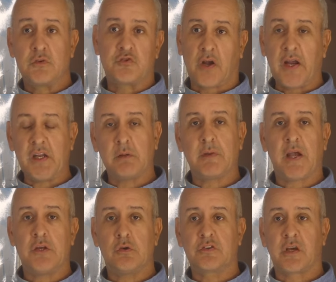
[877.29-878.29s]
training
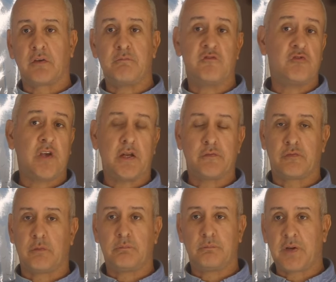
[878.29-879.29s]
manuals I've read
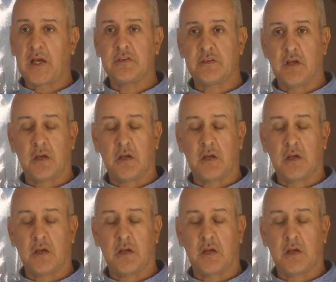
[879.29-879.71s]
from places